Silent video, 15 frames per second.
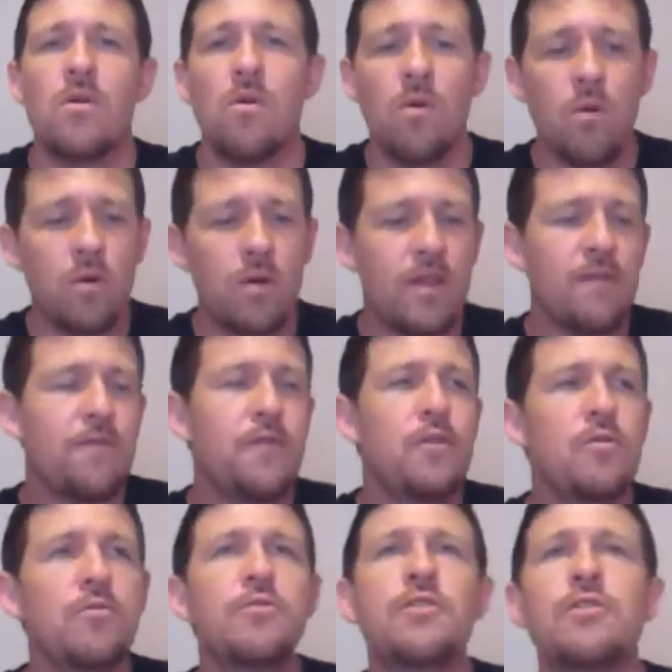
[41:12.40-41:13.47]
or if
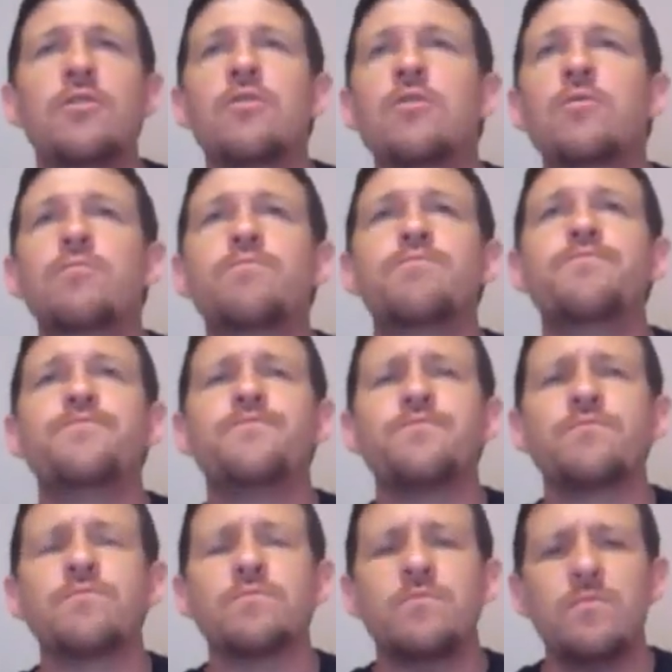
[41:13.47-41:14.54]
you do
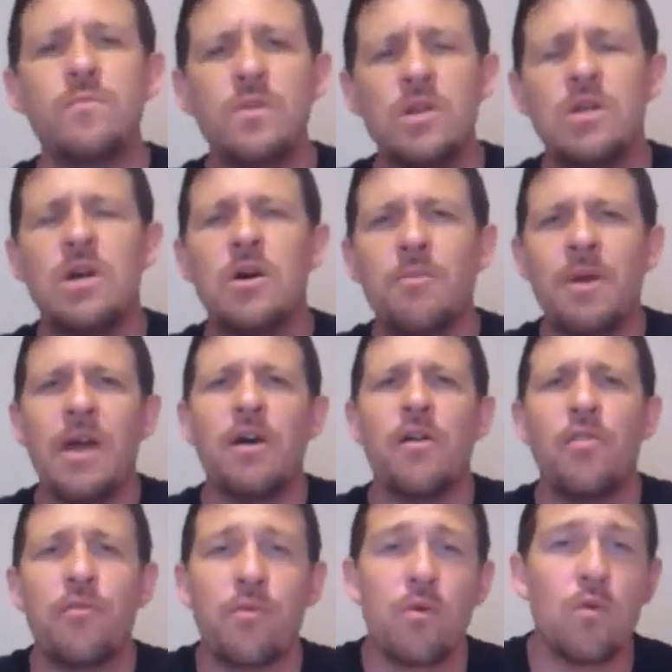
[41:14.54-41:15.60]
come
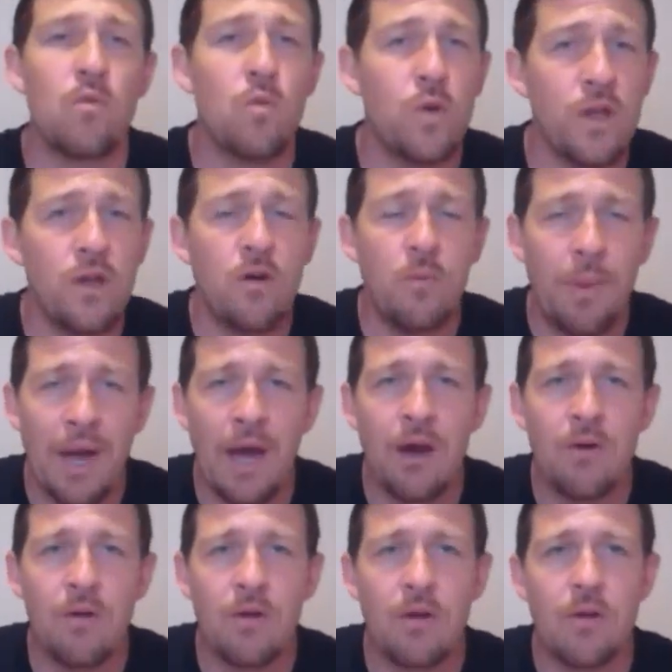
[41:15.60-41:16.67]
out through
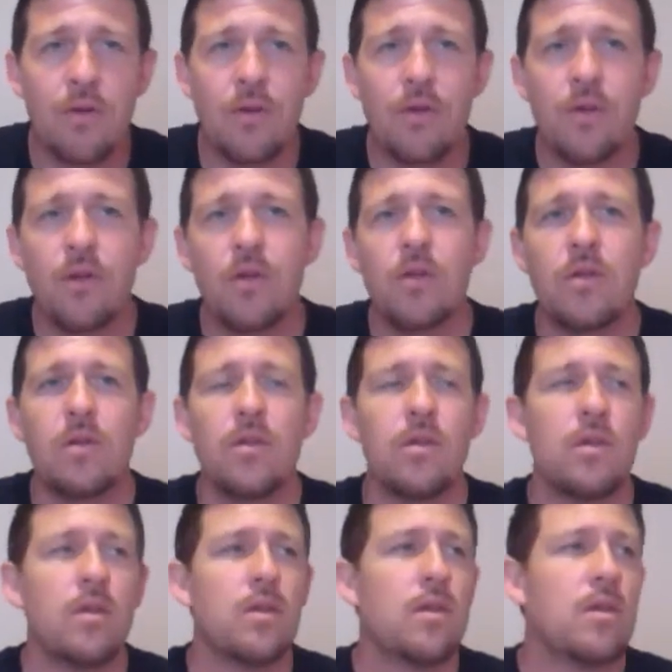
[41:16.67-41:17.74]
willpower
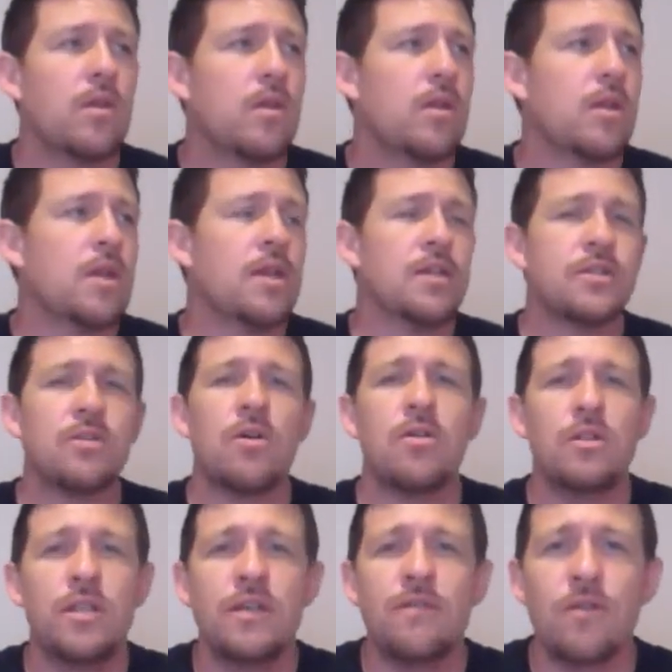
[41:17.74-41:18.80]
and
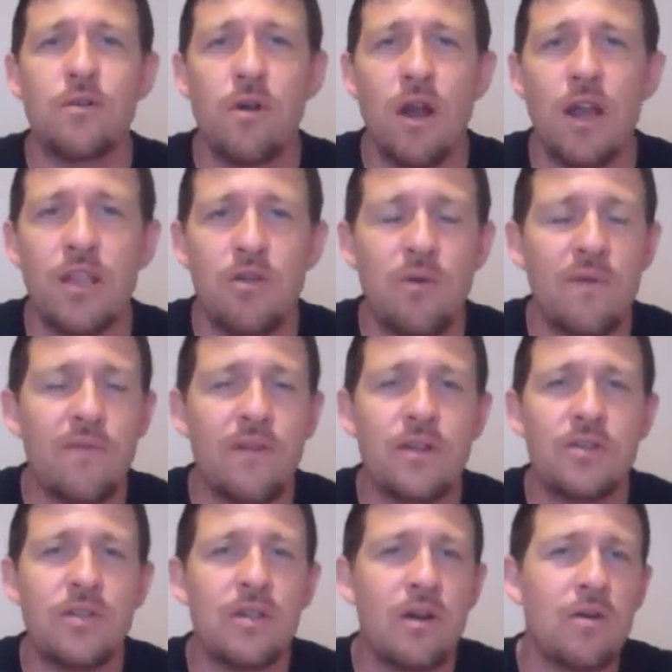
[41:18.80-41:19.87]
start living right, you
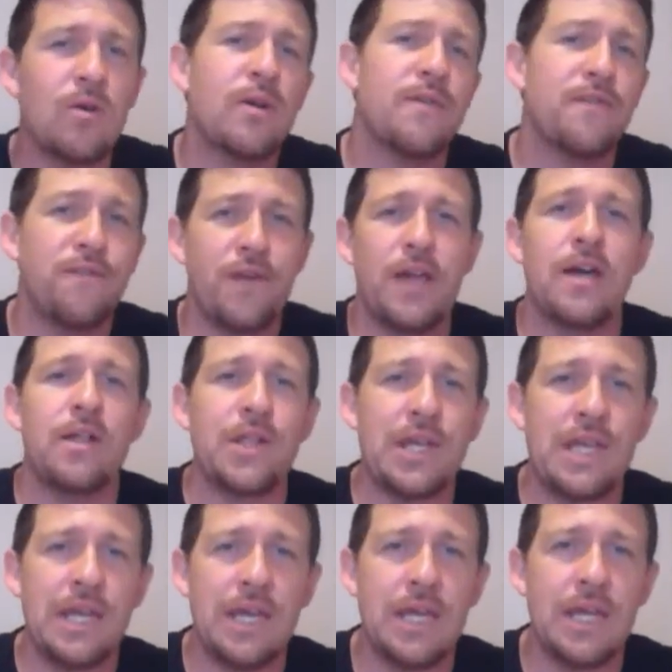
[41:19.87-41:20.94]
eventually are going to fail
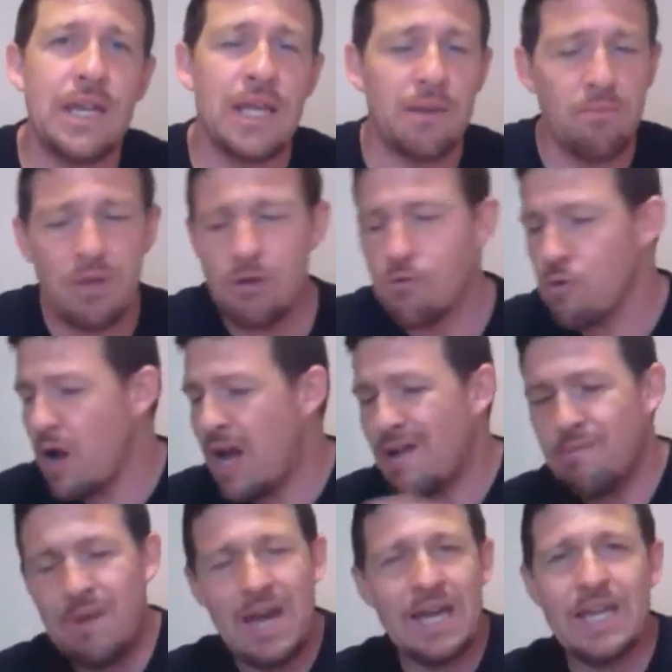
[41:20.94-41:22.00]
again and be
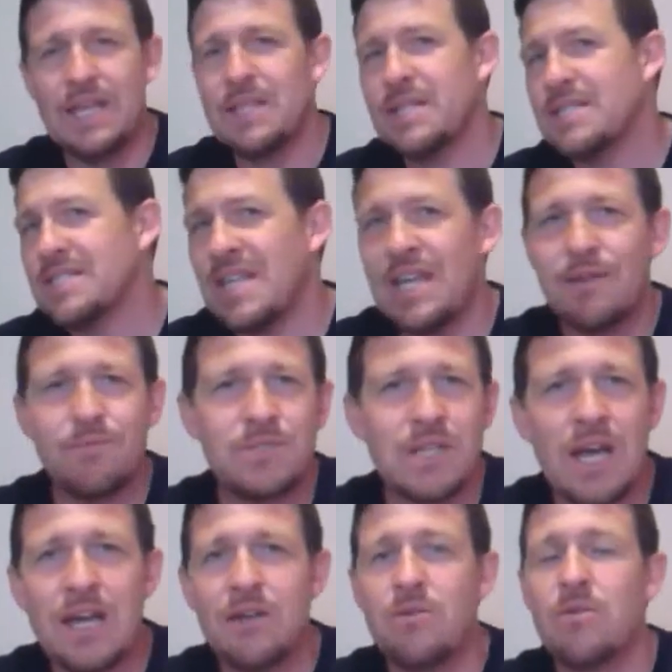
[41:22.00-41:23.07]
right back in the same
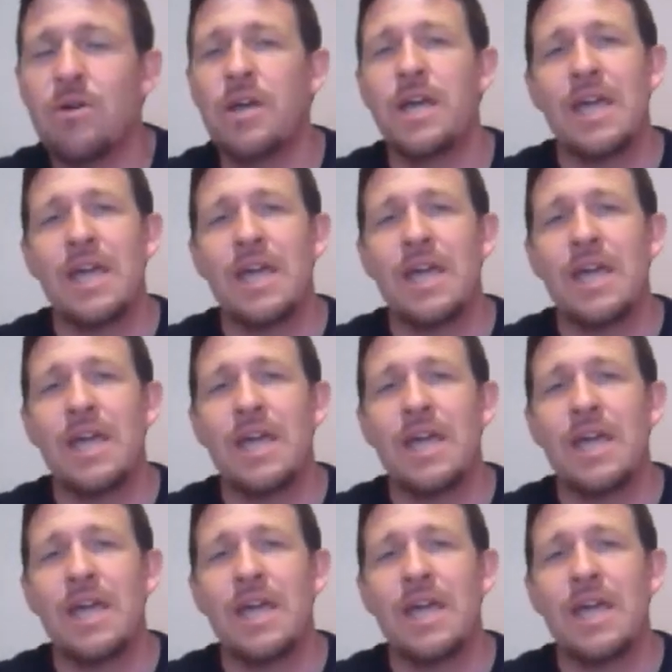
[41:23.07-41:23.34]
cycle.